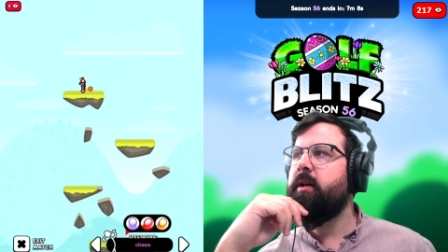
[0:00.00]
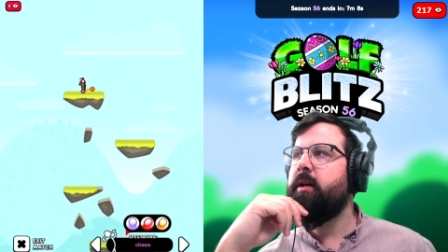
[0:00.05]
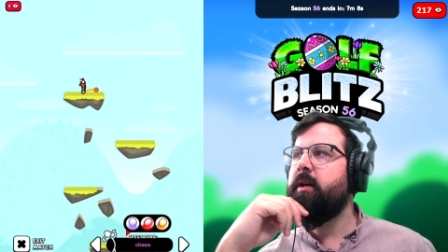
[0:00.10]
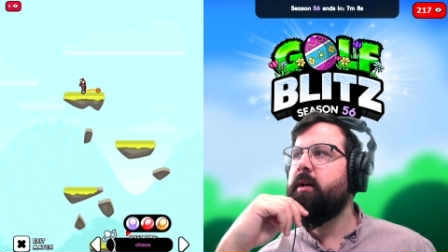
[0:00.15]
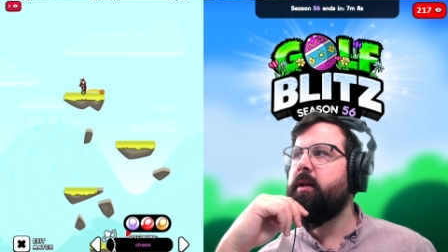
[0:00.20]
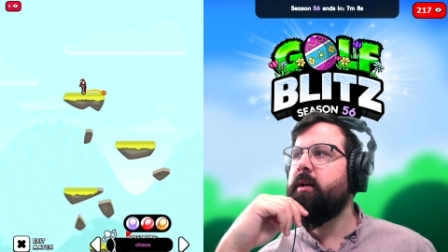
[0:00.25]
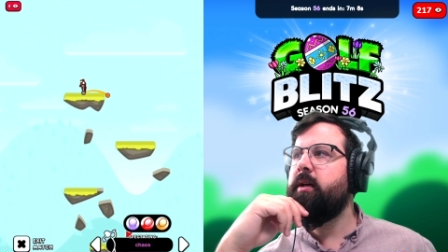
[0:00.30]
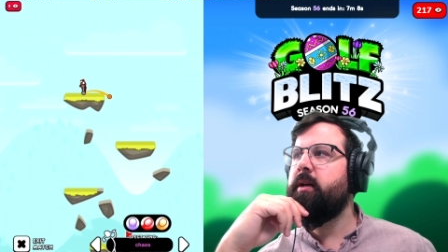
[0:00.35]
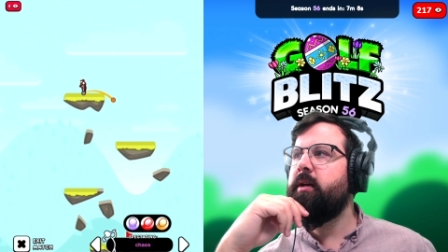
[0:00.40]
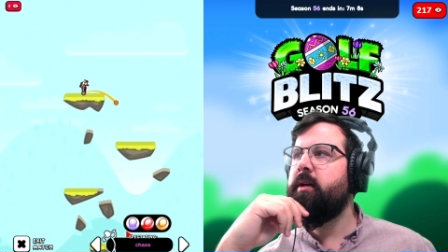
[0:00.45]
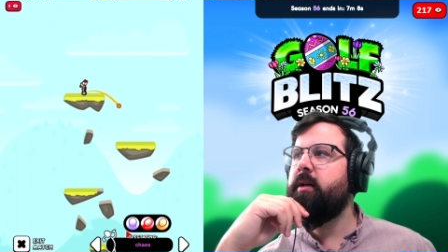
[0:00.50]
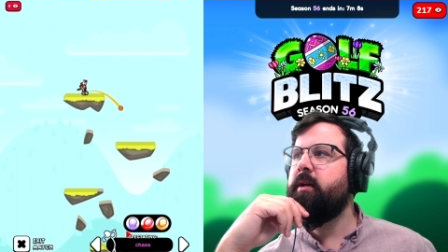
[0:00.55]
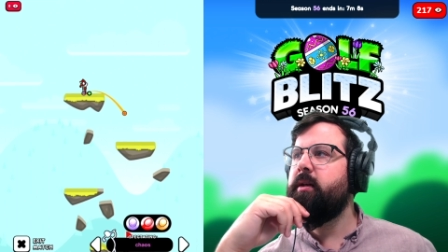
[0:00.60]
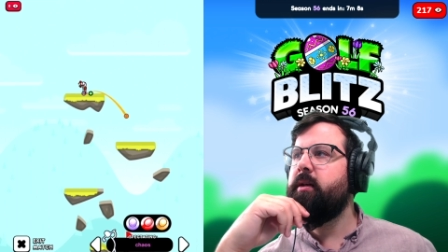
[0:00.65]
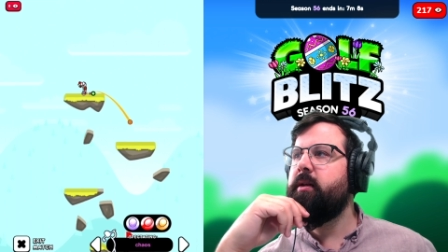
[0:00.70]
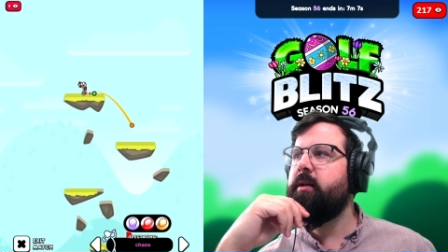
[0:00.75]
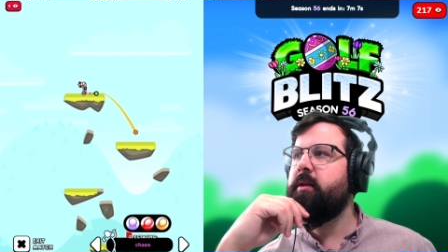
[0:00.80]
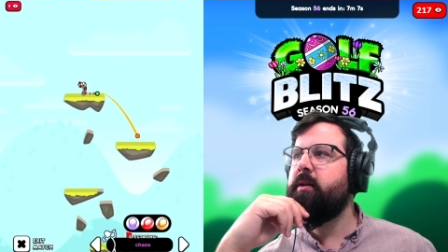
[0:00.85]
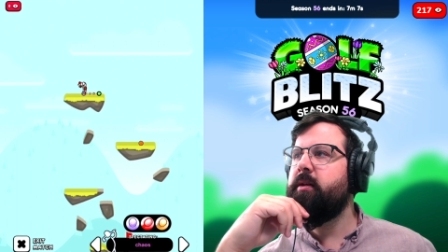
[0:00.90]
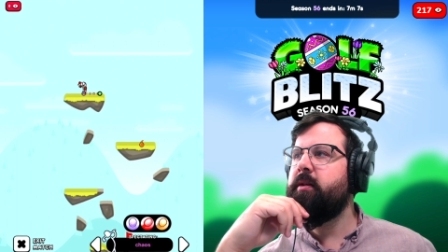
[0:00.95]
Uh,
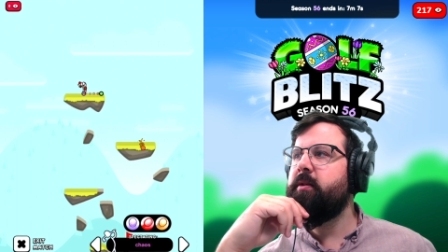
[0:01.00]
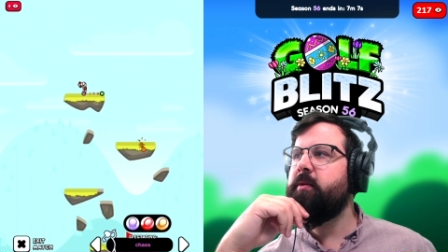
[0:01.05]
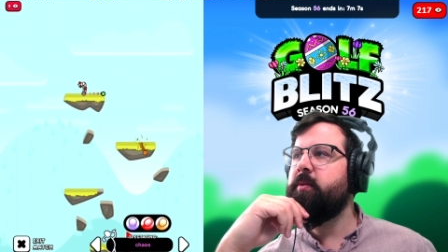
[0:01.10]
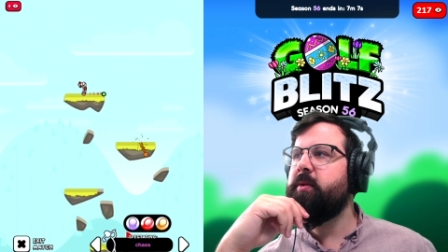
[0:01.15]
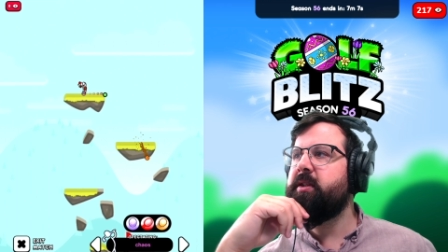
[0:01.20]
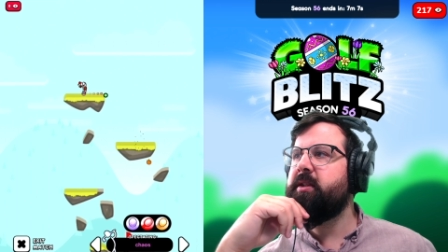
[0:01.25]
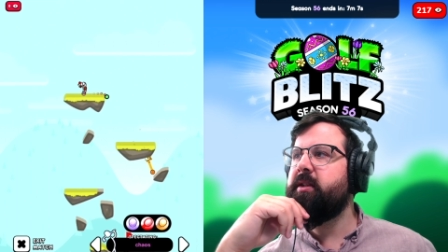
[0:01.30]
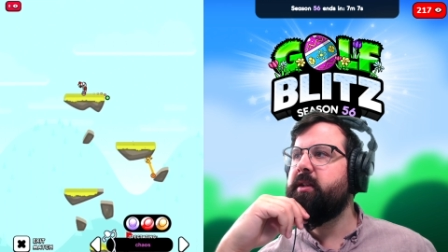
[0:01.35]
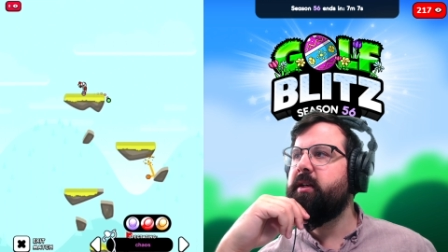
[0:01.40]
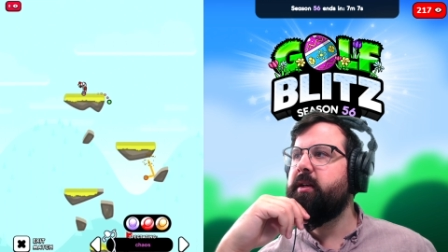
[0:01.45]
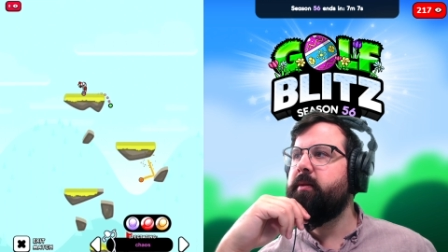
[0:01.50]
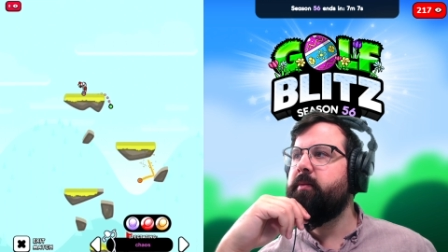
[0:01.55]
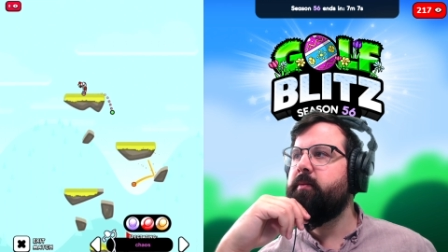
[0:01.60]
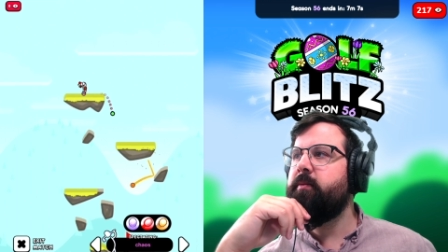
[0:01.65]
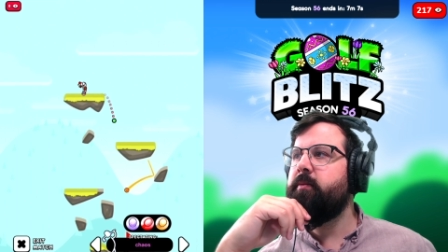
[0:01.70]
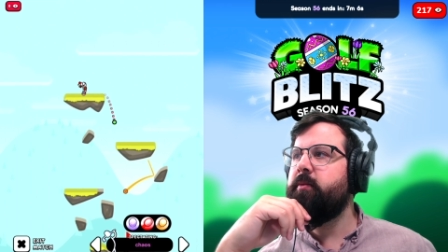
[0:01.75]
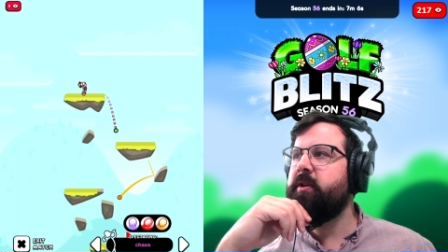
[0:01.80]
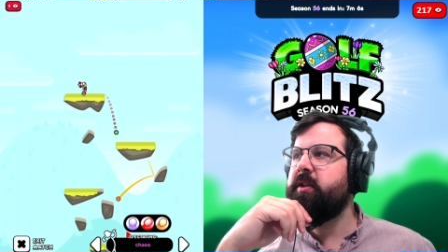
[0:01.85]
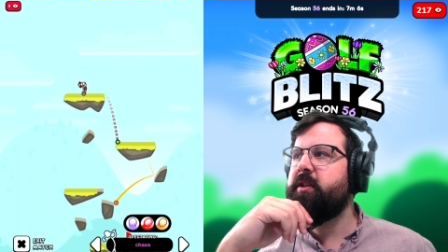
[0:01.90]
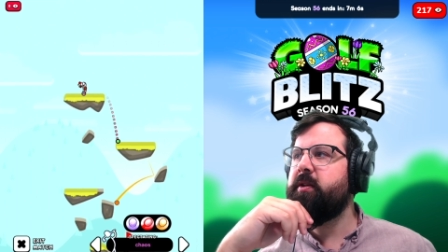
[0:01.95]
this done.
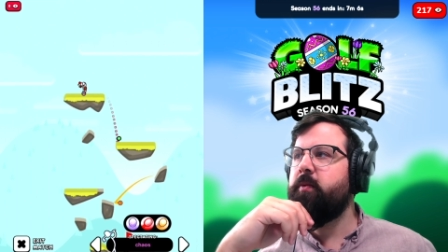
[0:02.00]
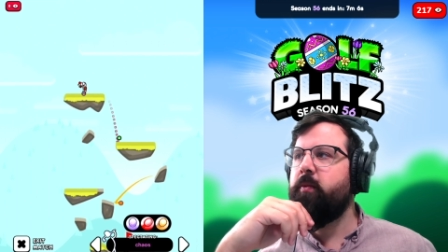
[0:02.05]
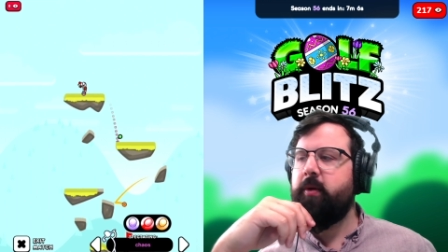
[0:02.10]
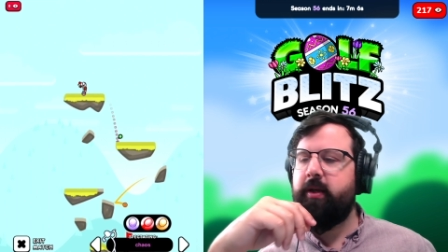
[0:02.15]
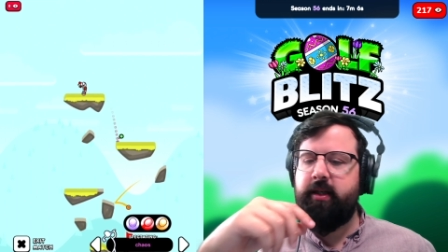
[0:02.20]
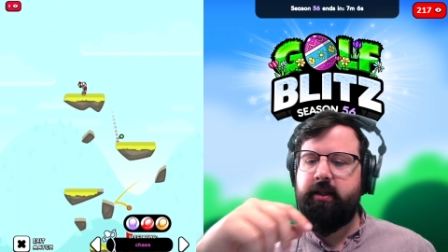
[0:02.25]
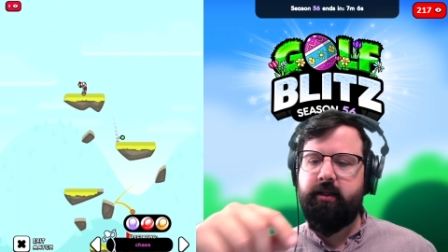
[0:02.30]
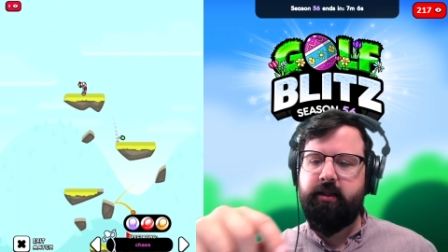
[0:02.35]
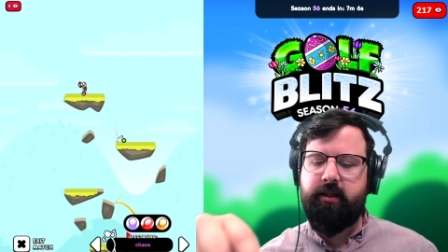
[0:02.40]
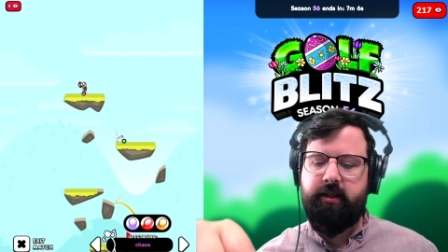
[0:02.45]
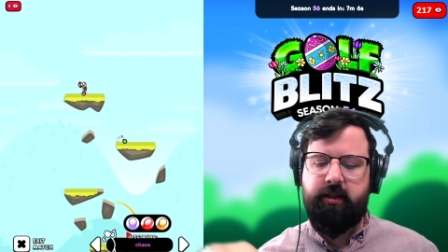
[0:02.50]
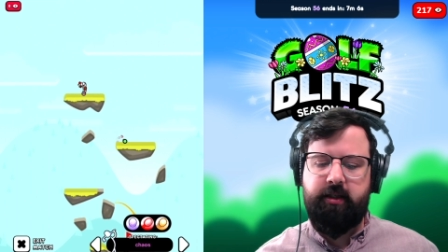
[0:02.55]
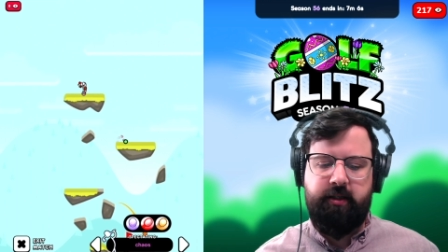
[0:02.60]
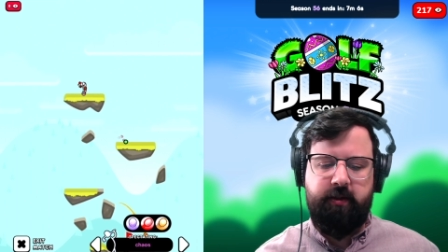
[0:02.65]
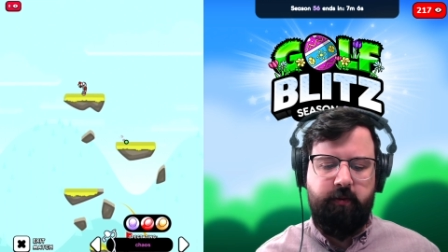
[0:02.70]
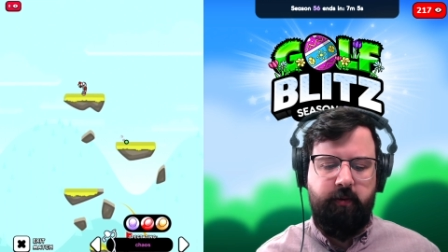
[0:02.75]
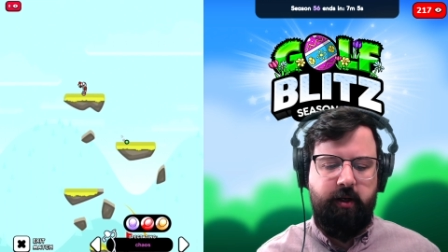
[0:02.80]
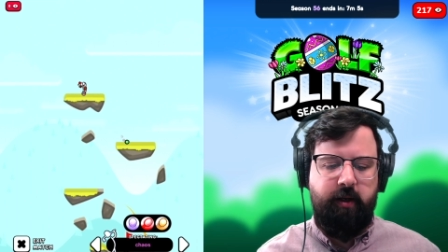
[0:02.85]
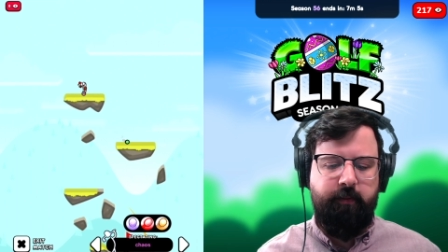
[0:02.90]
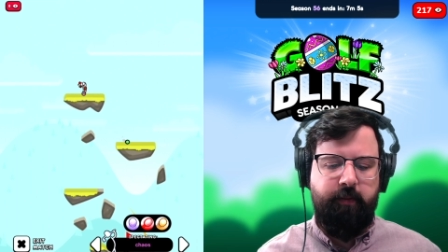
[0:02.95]
Risk wins the
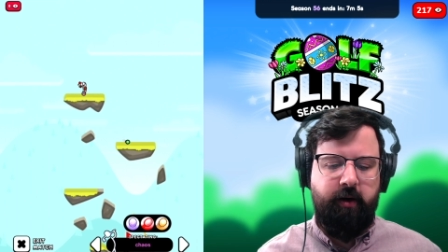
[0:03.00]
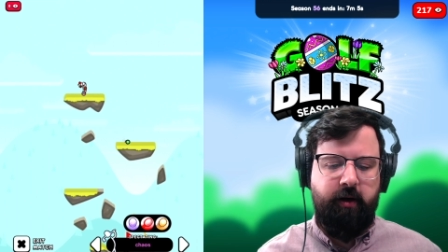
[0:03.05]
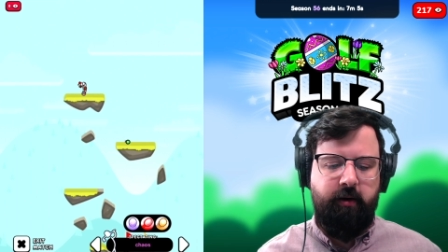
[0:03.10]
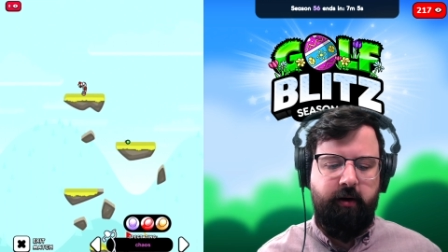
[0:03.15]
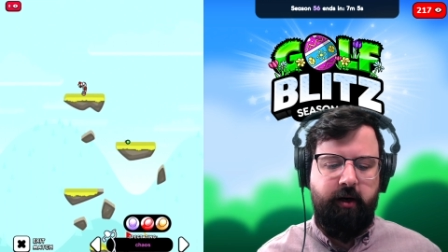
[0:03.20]
sweep.